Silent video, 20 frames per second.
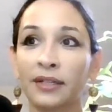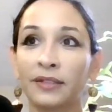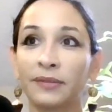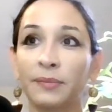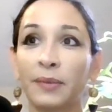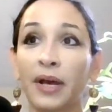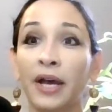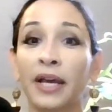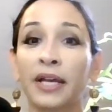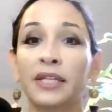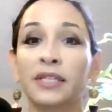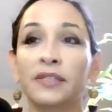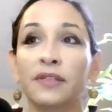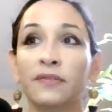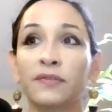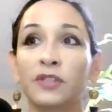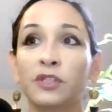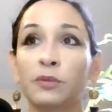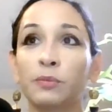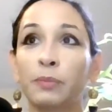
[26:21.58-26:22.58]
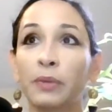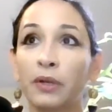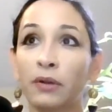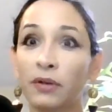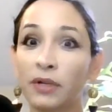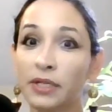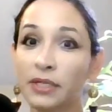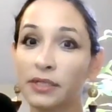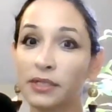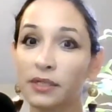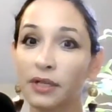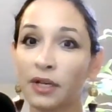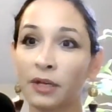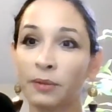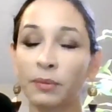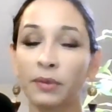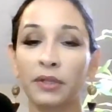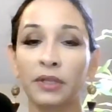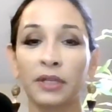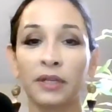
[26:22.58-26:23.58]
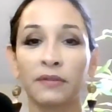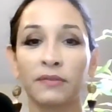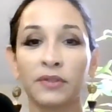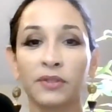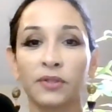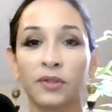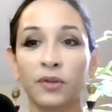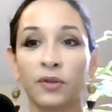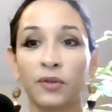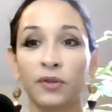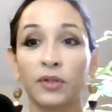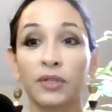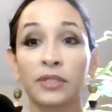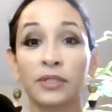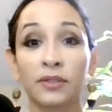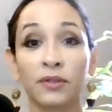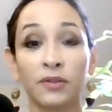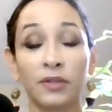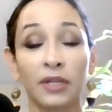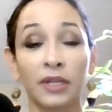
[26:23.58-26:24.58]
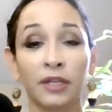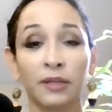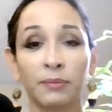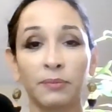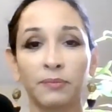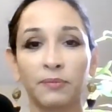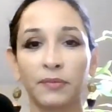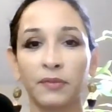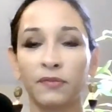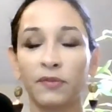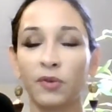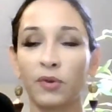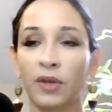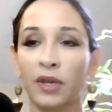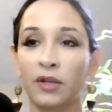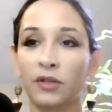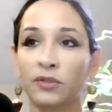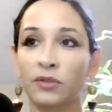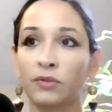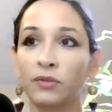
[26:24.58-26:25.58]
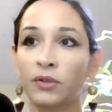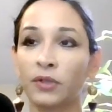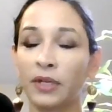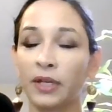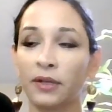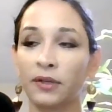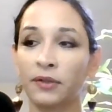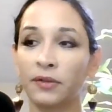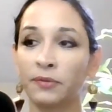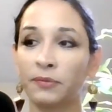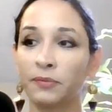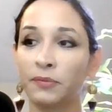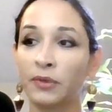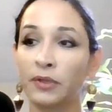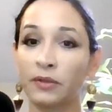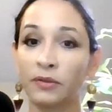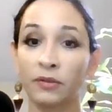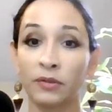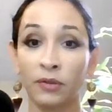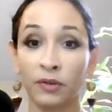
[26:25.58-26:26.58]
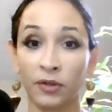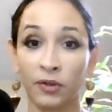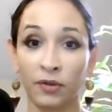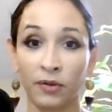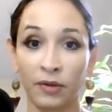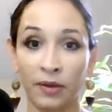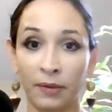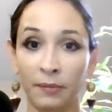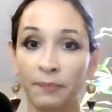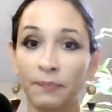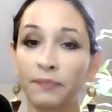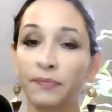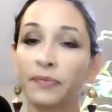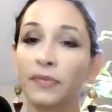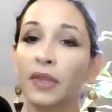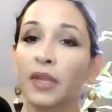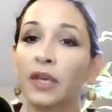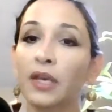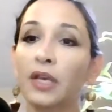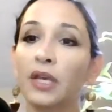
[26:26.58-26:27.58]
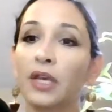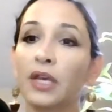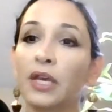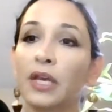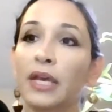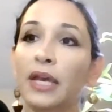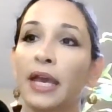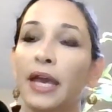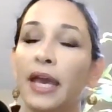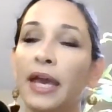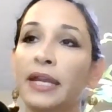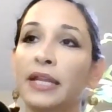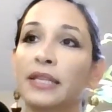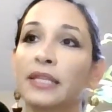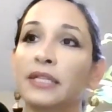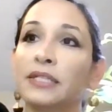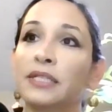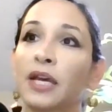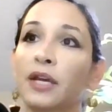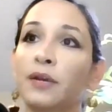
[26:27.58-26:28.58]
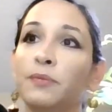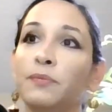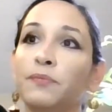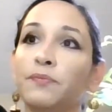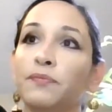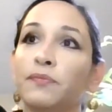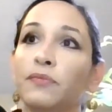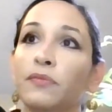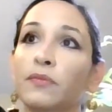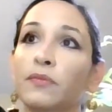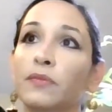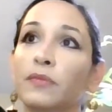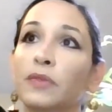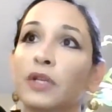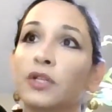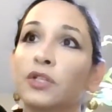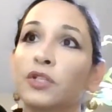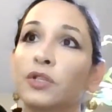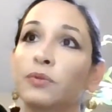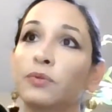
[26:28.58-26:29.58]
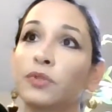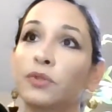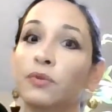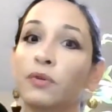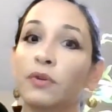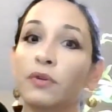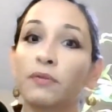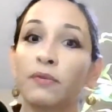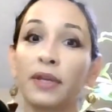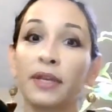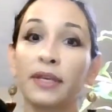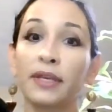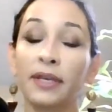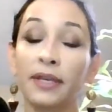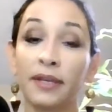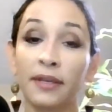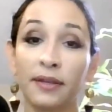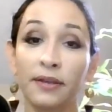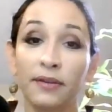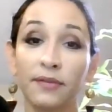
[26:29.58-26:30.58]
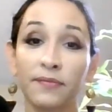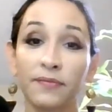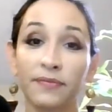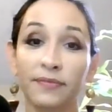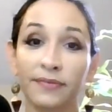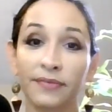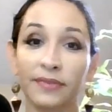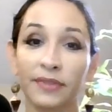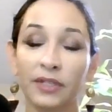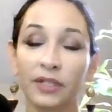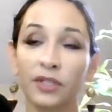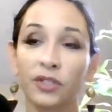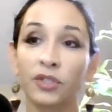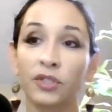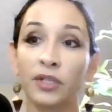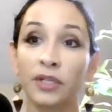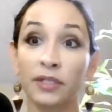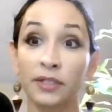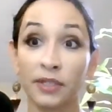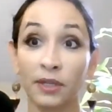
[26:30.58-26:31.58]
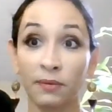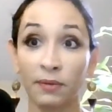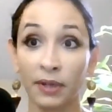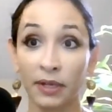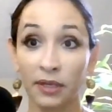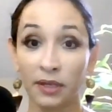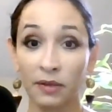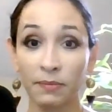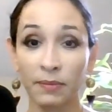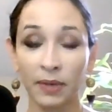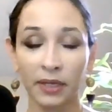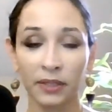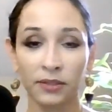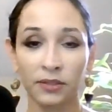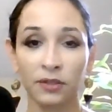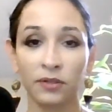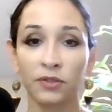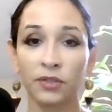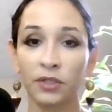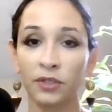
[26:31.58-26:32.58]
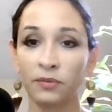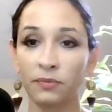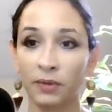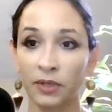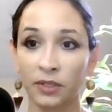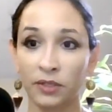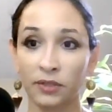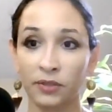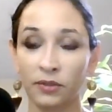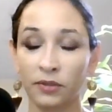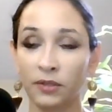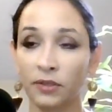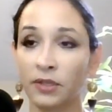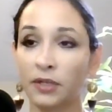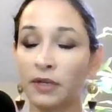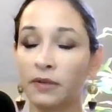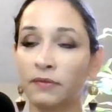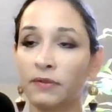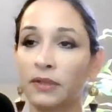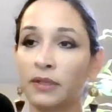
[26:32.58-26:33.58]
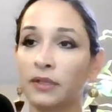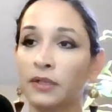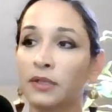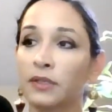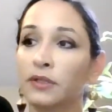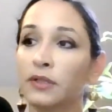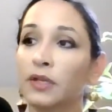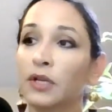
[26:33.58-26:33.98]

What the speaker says: Eyes of Spirit, I believe, is her name. If you care to look her up. And at the time she was doing Reiki, she is a Reiki master. She's registered and everything.